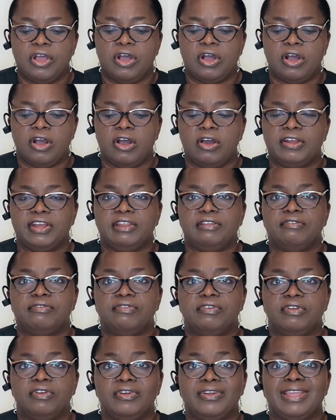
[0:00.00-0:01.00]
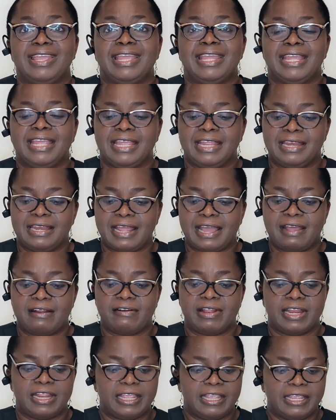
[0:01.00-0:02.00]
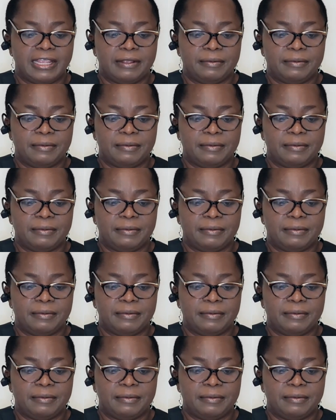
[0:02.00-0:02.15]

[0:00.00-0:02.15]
on the following indirect care.